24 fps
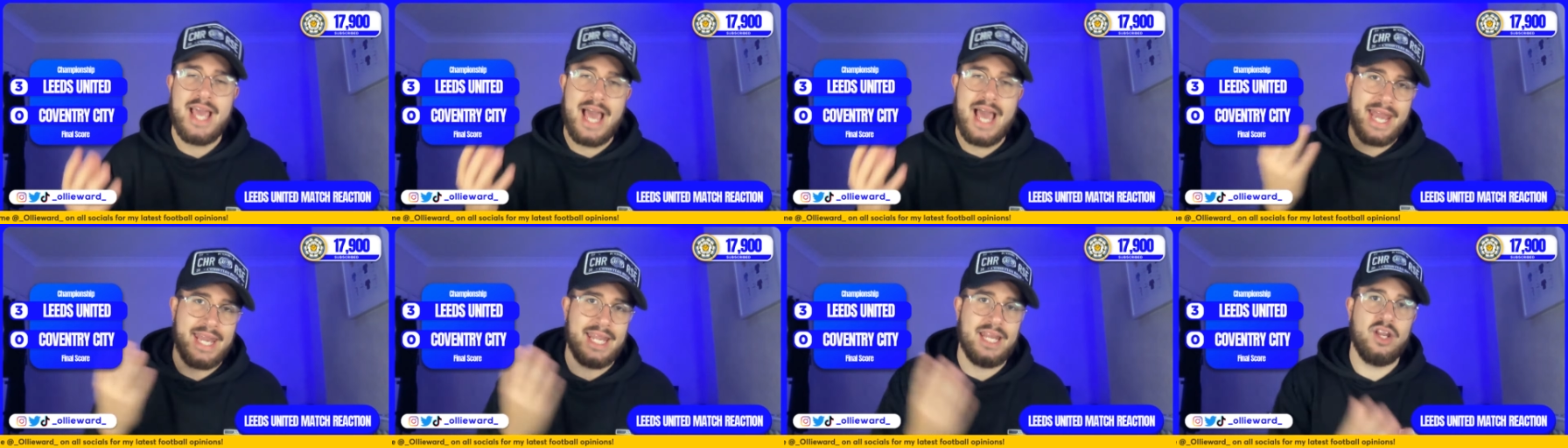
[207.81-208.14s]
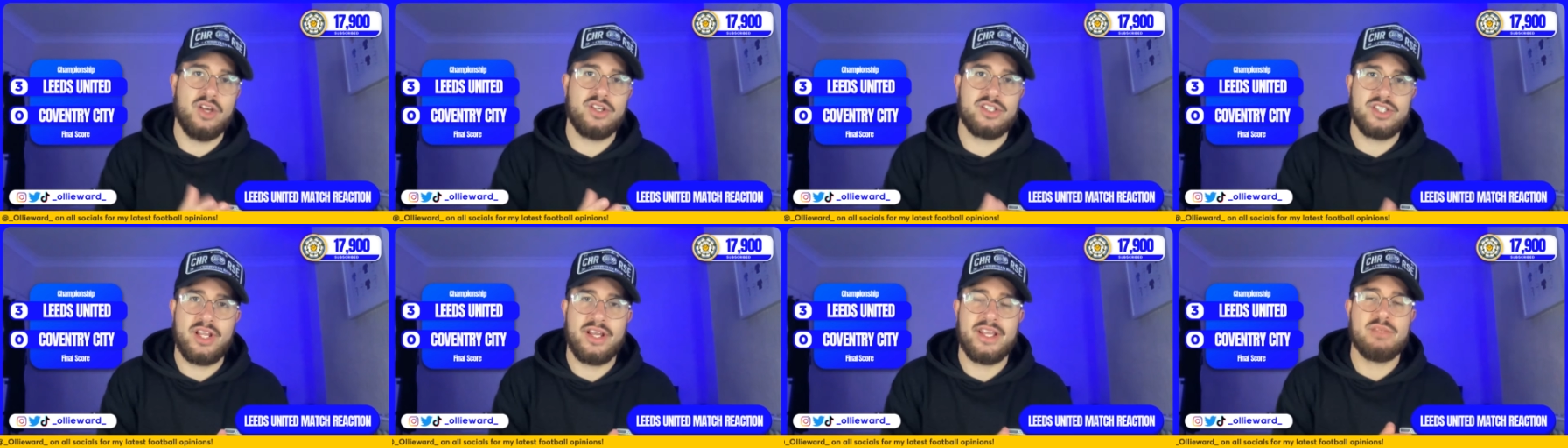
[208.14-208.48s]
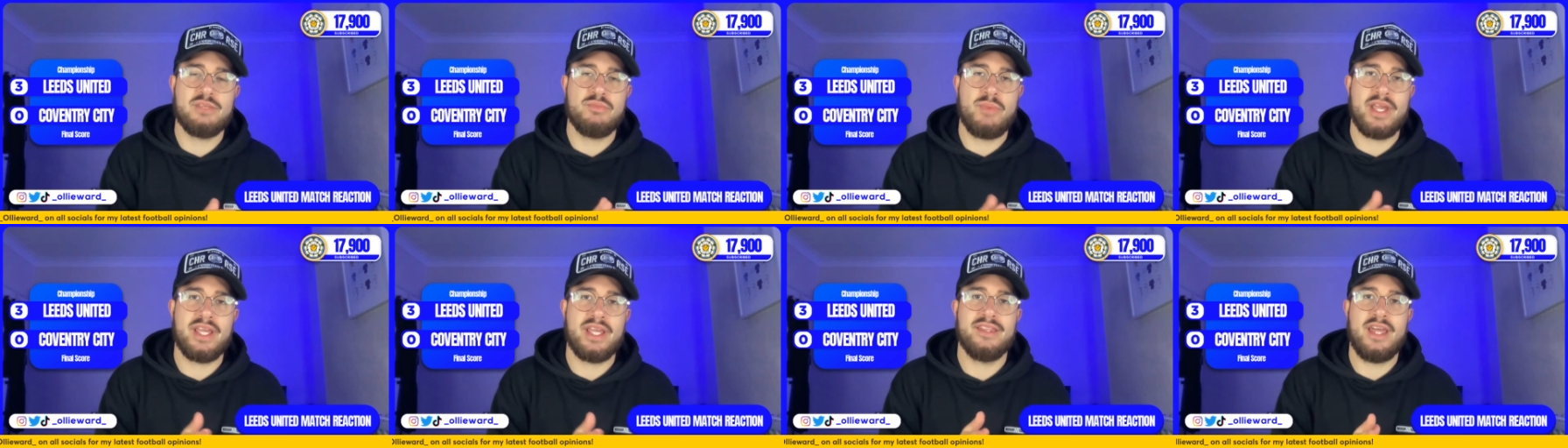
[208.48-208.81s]
and he looks like
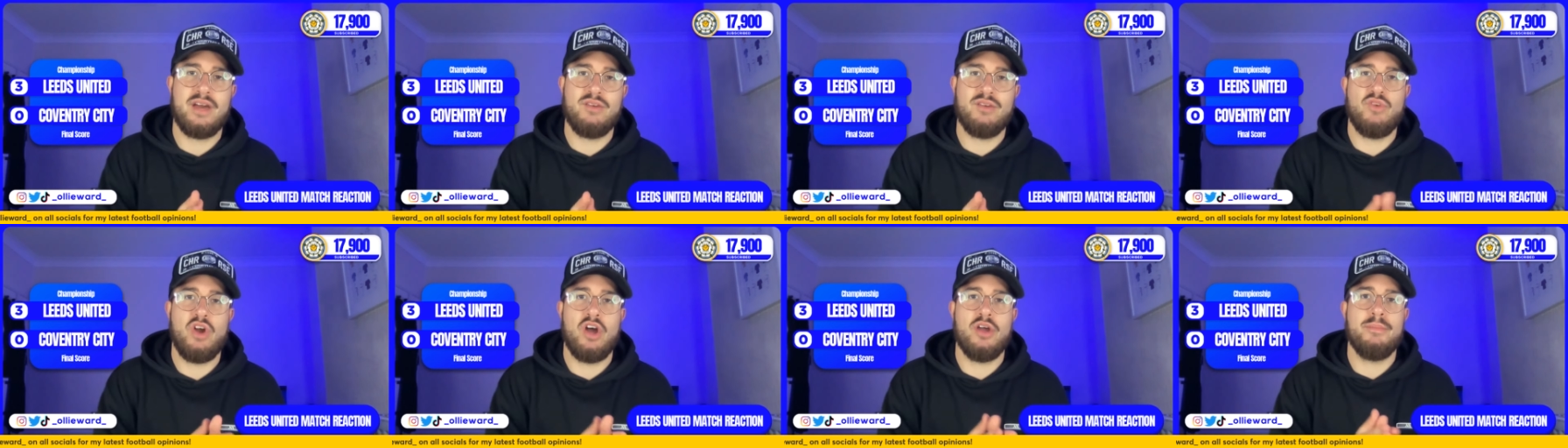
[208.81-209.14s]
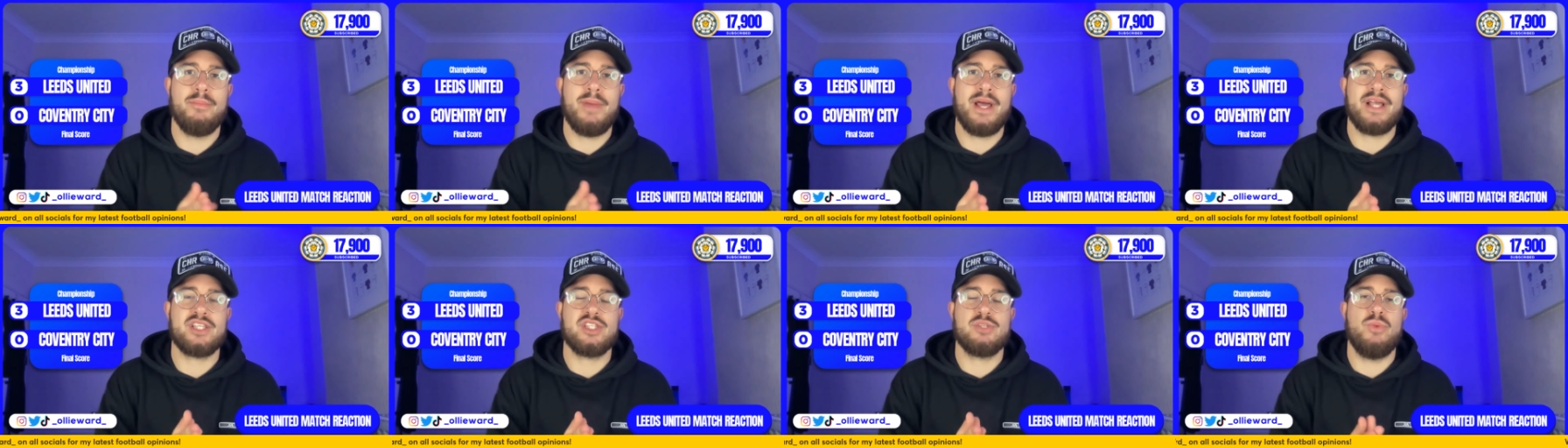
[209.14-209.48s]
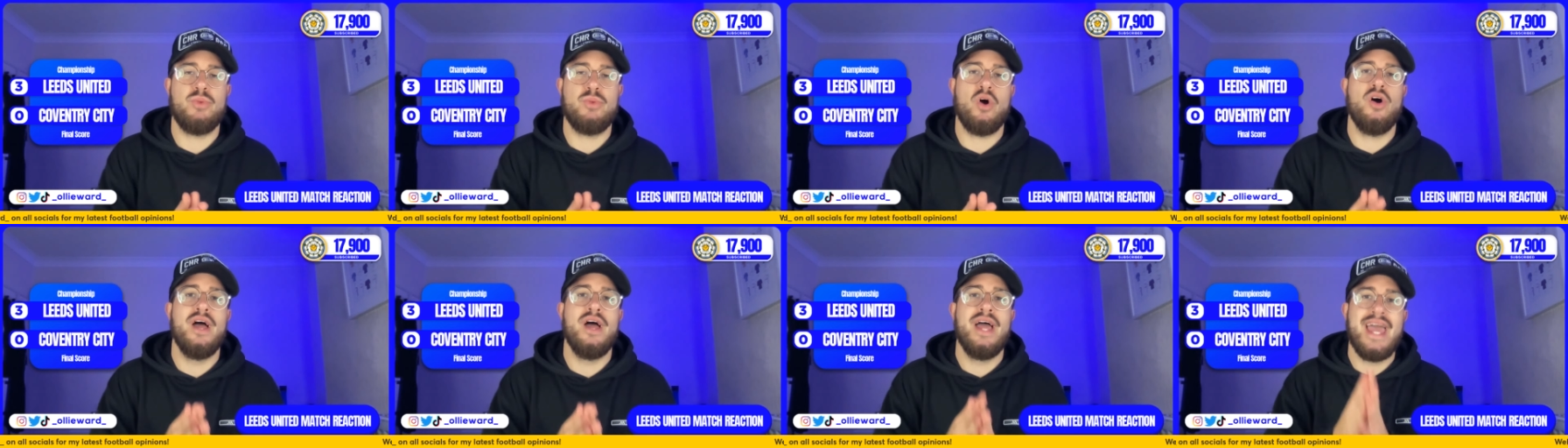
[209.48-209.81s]
he's making that right back
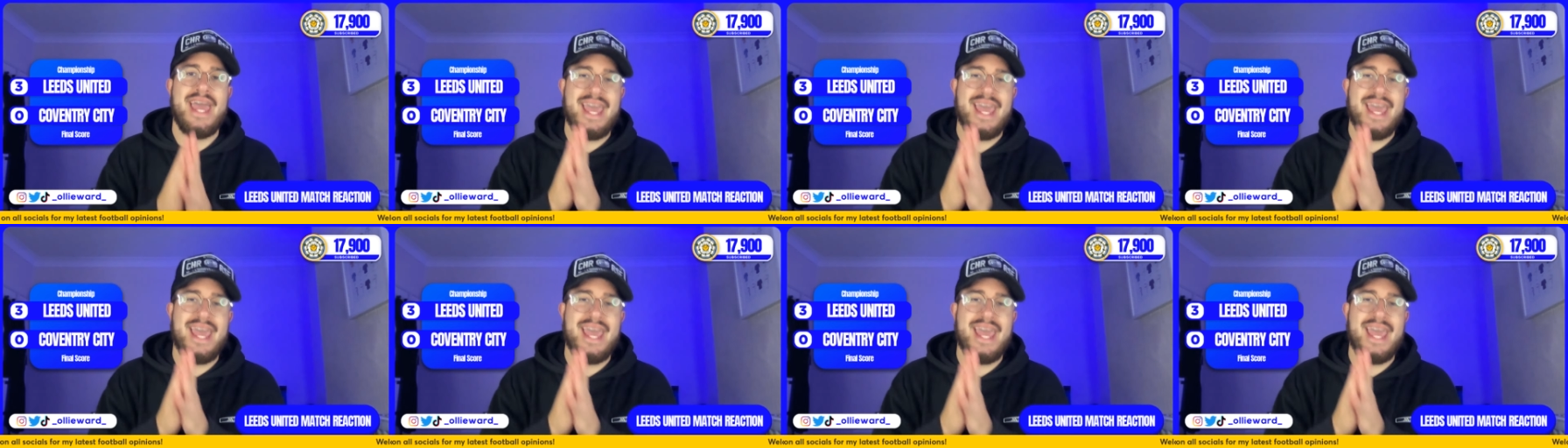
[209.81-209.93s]
spot